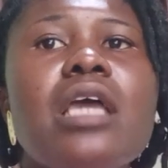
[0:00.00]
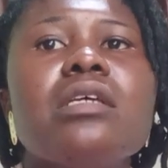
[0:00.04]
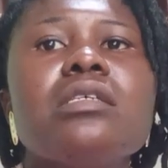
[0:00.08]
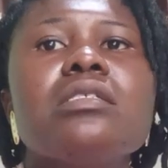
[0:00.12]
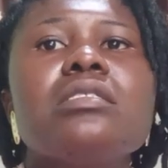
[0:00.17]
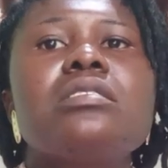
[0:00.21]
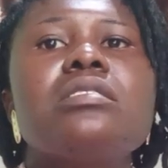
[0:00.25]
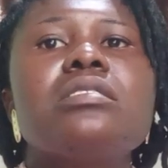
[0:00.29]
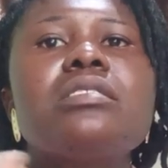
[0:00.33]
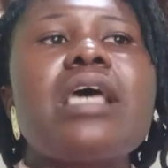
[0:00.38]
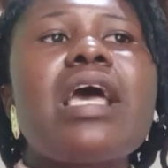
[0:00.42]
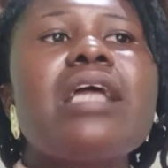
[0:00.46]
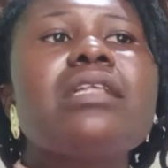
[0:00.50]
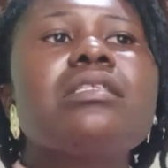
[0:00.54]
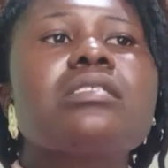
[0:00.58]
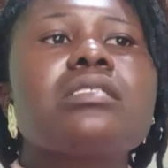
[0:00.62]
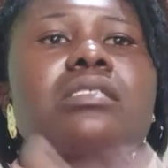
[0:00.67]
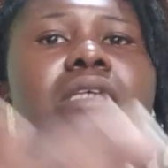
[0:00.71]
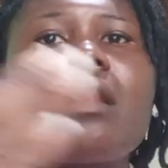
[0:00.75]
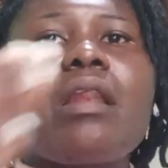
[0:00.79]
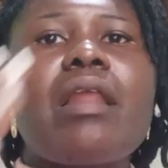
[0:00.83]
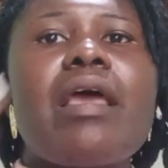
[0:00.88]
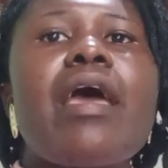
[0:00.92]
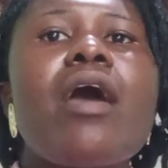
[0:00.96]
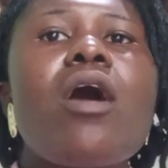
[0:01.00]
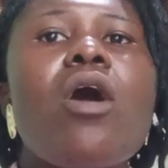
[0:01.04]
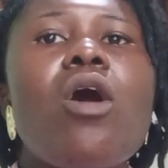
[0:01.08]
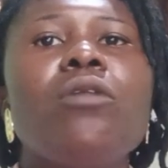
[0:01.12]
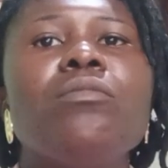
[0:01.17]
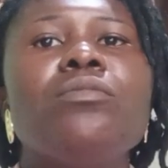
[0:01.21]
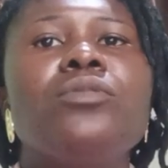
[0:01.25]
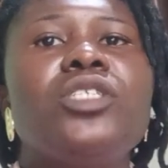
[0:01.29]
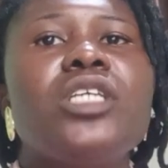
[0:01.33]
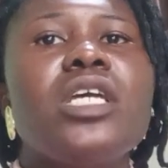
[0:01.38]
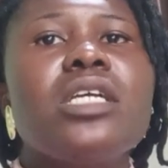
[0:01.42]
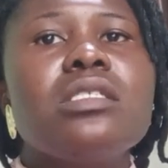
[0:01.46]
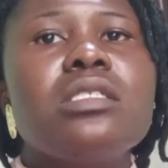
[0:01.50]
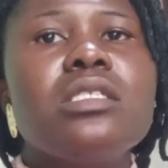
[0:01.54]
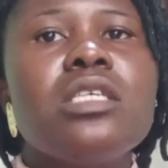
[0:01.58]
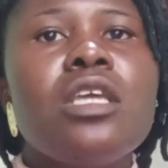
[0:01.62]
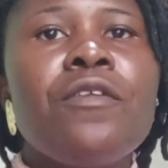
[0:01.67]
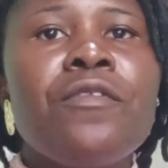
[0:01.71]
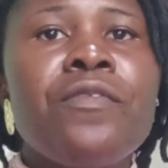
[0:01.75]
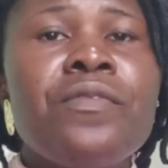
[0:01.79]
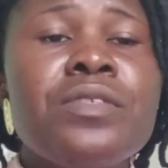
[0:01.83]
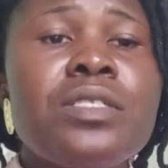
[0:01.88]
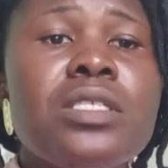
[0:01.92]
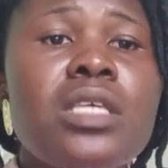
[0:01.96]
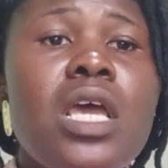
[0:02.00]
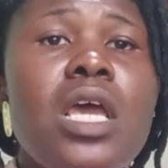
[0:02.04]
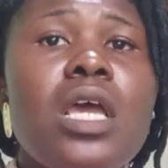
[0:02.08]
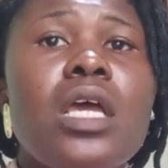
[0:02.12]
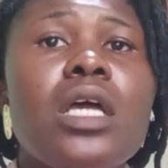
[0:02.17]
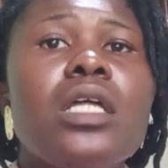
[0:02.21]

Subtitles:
sets clear objectives,